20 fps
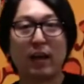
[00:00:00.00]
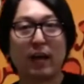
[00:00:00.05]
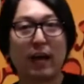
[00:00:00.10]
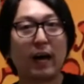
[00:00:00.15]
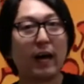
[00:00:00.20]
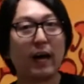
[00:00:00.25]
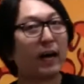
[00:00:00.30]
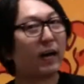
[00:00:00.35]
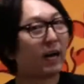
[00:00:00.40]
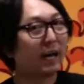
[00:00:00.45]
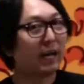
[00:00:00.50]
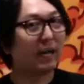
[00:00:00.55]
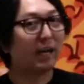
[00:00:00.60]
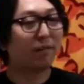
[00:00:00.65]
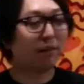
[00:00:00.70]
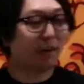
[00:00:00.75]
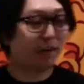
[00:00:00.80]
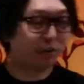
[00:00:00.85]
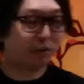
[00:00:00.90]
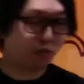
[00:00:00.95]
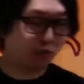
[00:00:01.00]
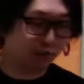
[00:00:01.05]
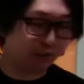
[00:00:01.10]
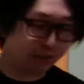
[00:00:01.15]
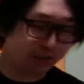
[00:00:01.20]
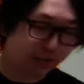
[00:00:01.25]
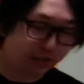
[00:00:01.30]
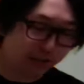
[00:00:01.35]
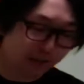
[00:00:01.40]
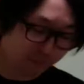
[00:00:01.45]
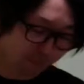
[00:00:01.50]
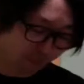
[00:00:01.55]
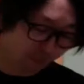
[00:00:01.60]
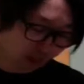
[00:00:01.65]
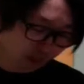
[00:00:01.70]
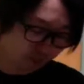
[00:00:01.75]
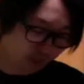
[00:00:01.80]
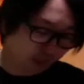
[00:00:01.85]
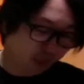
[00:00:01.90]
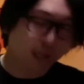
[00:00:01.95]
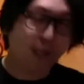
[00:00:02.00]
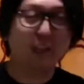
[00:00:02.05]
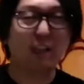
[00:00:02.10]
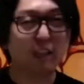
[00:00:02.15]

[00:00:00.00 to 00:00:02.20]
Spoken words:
I have actually I've done a